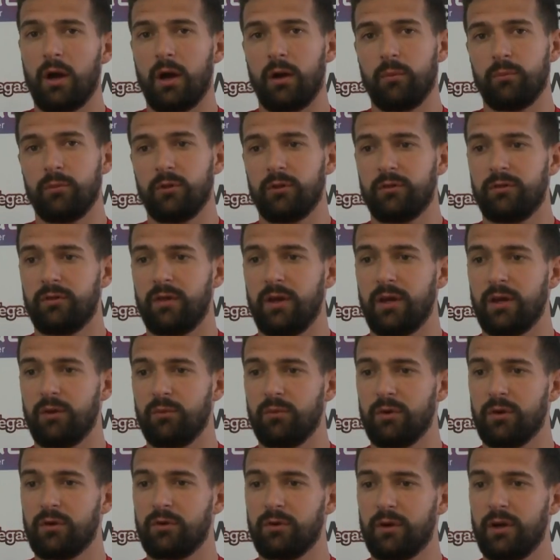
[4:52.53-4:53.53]
I'm not saying
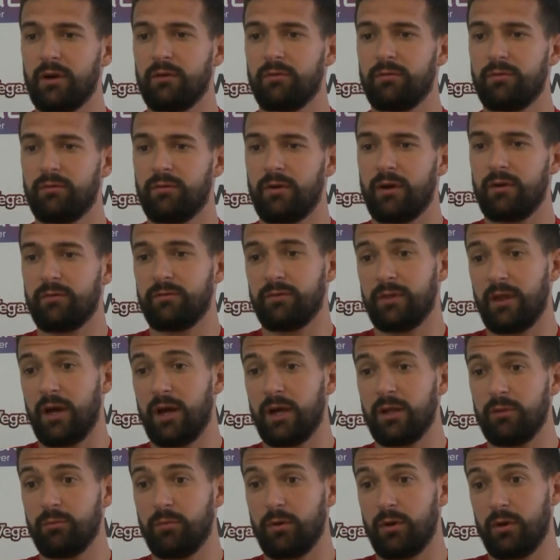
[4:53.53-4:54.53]
we could have
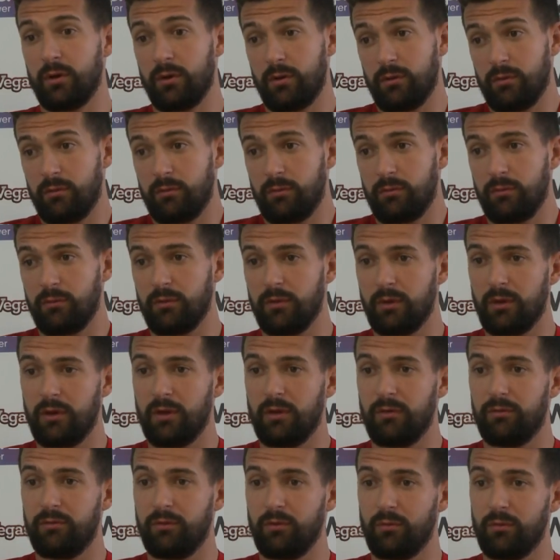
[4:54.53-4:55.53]
9, but
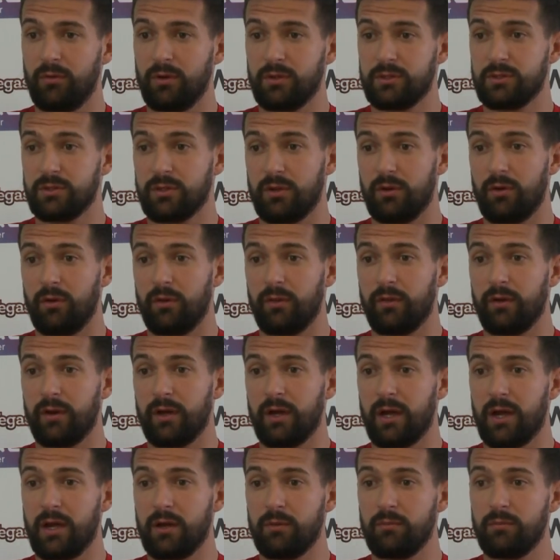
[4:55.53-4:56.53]
if you watch all the
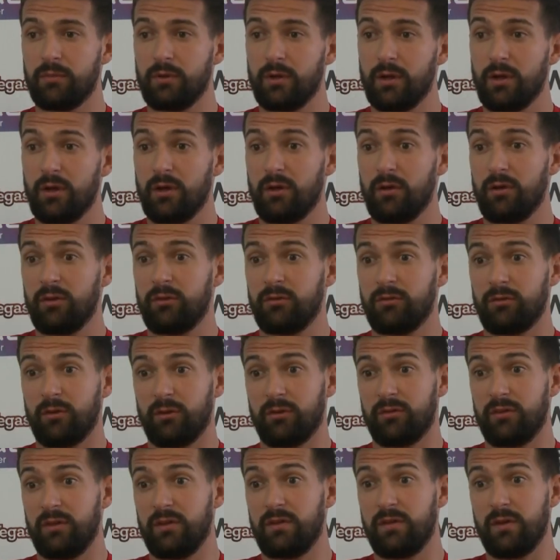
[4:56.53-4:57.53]
game,
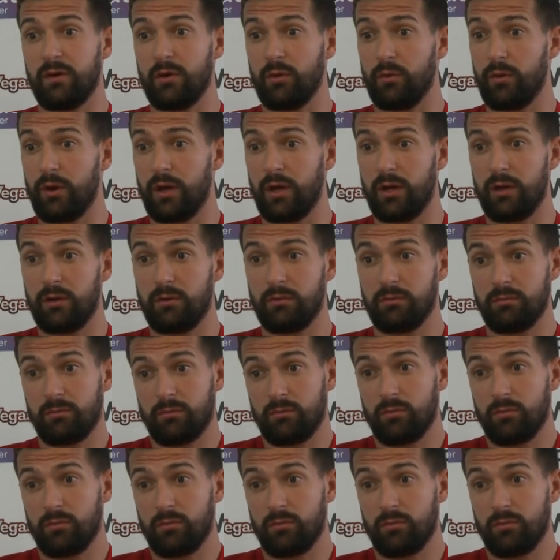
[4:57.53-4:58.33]
Stoke City away,